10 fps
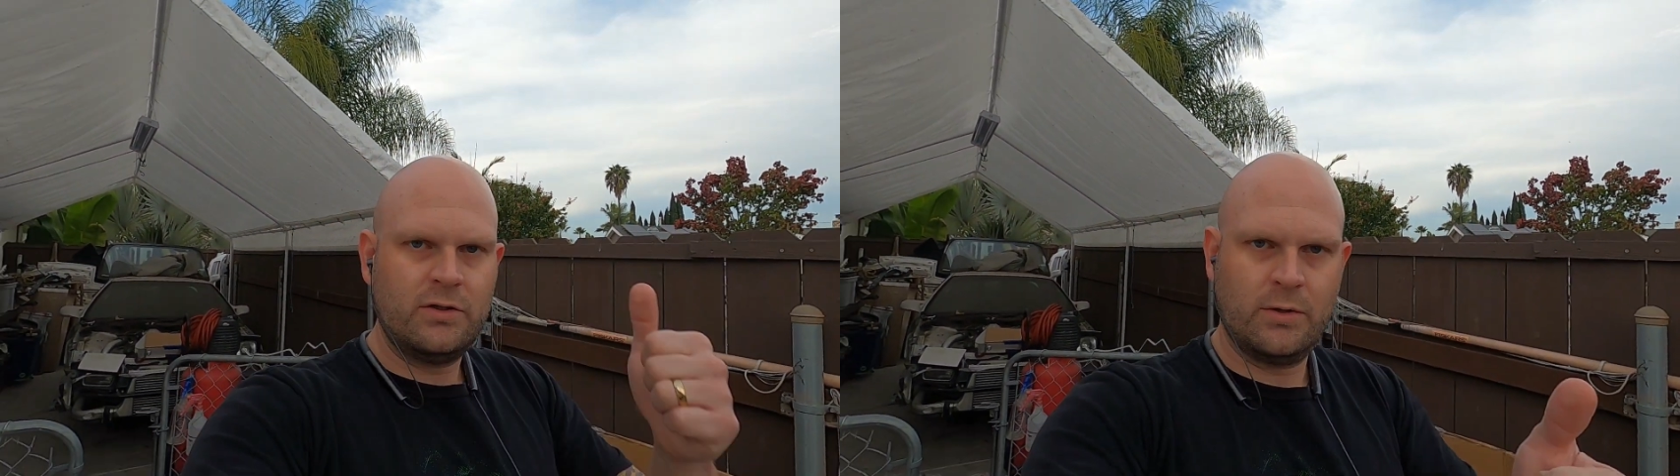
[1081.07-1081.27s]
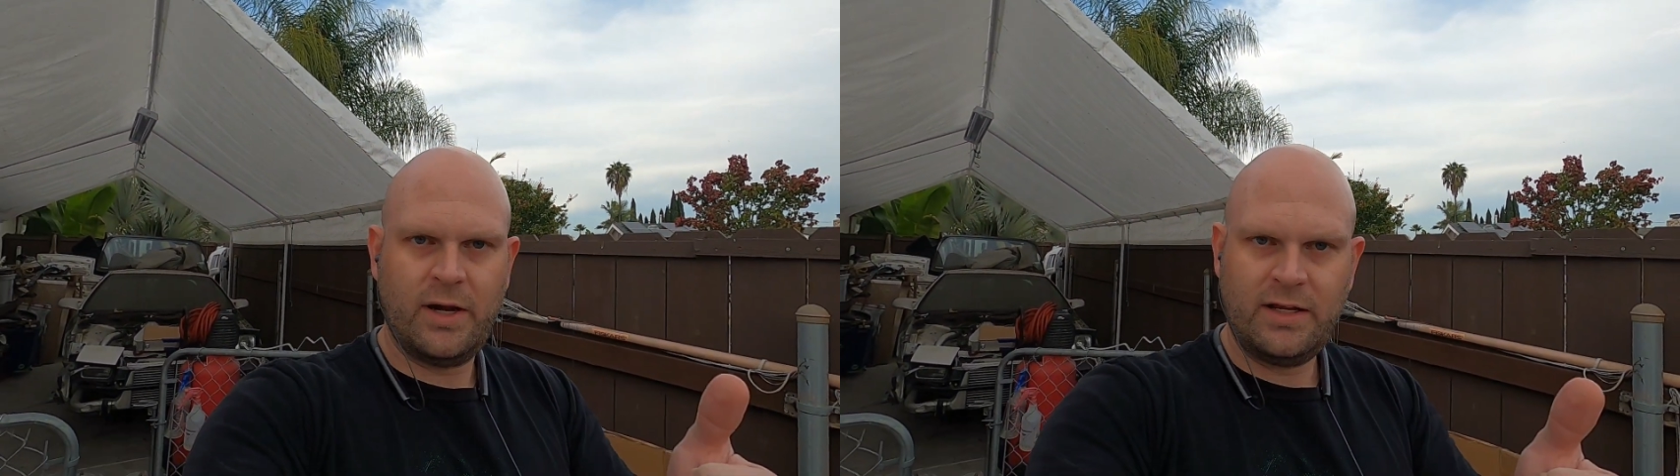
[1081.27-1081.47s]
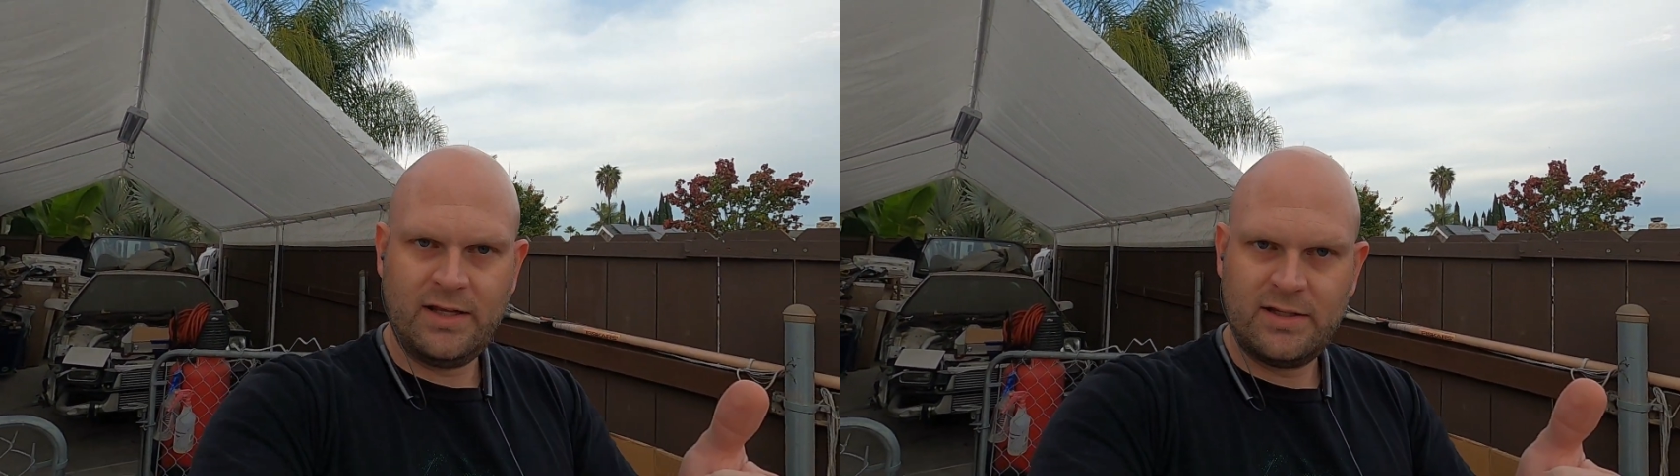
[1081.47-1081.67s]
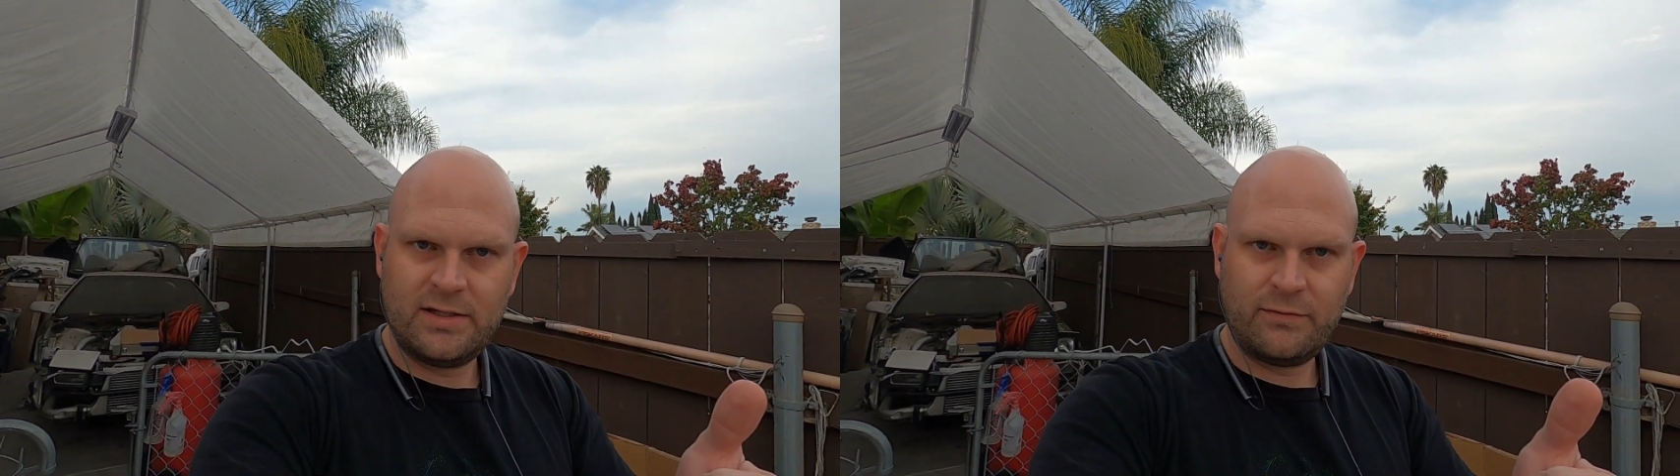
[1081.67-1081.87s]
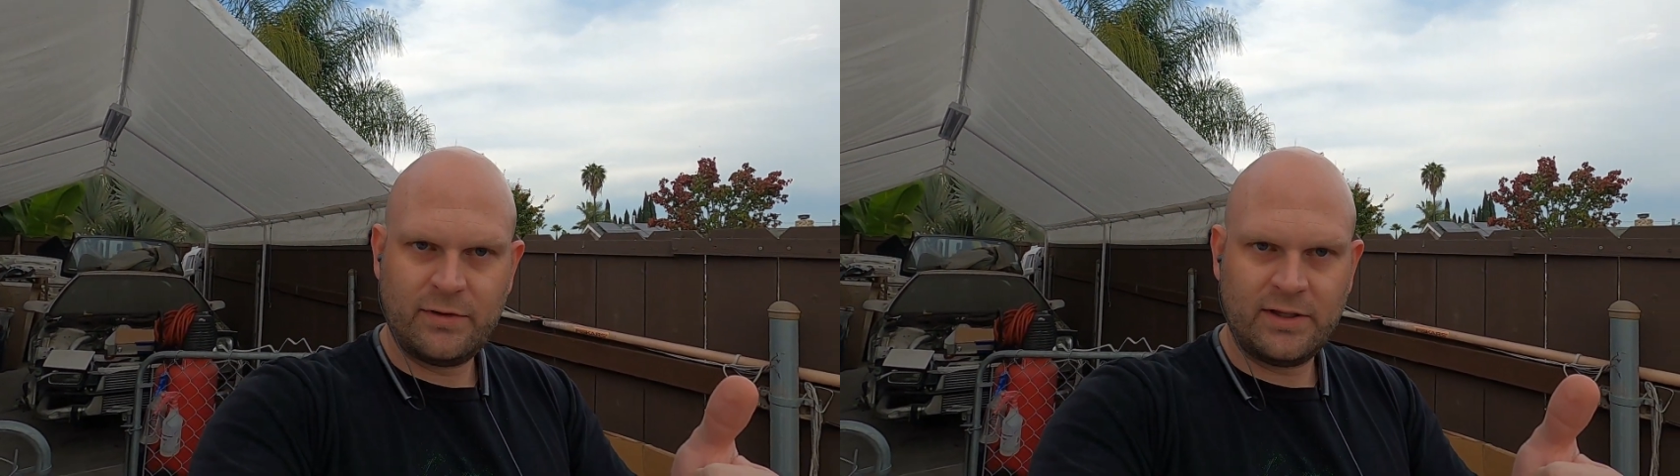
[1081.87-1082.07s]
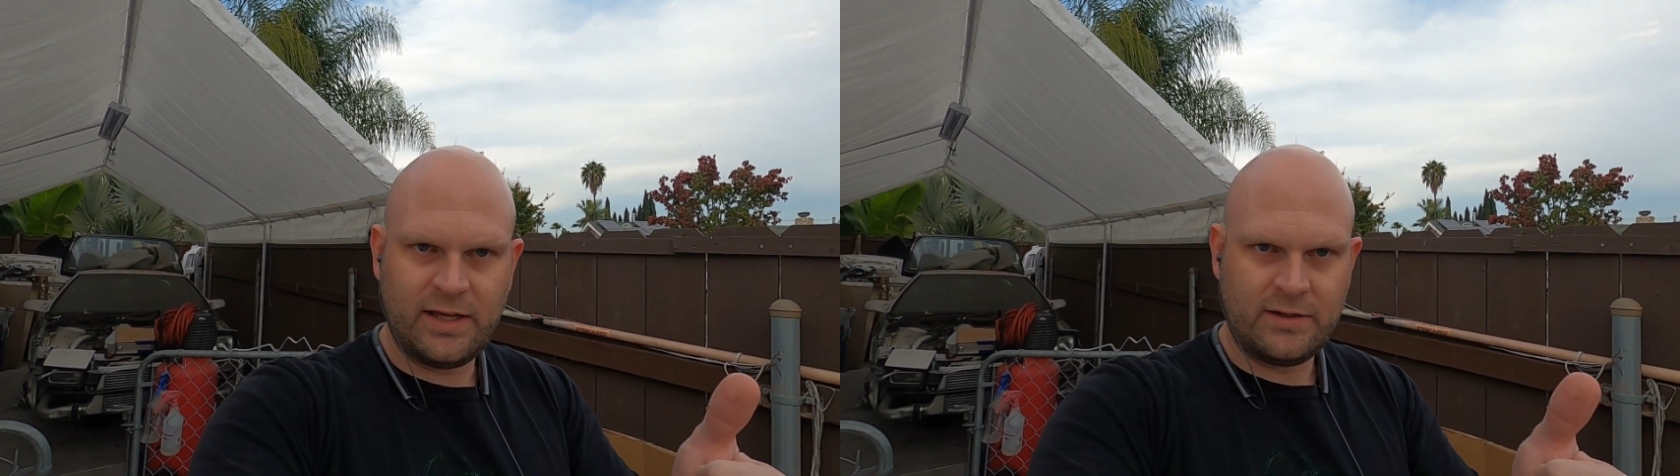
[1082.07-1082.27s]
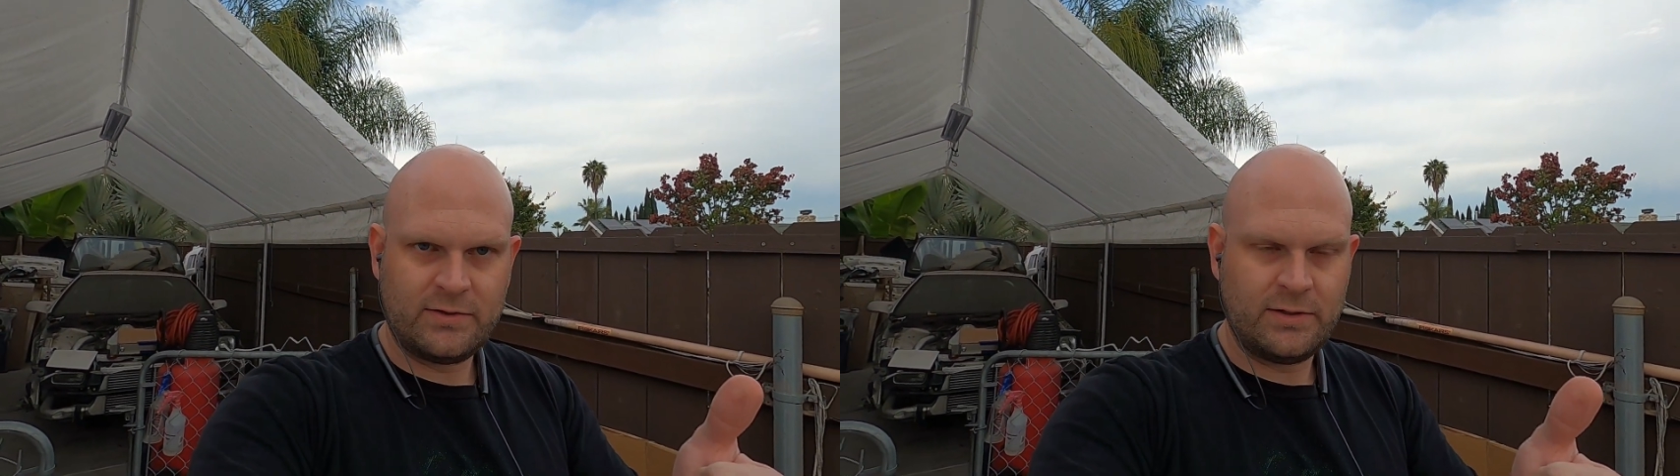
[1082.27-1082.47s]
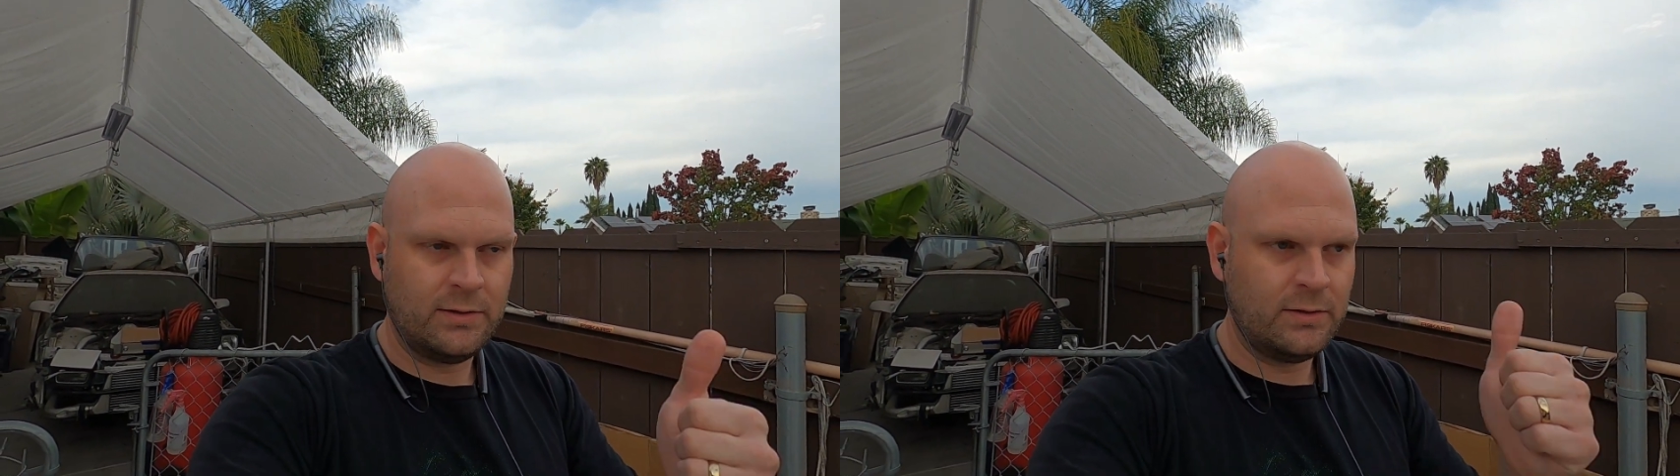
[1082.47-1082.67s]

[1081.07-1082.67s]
Do I need the different links?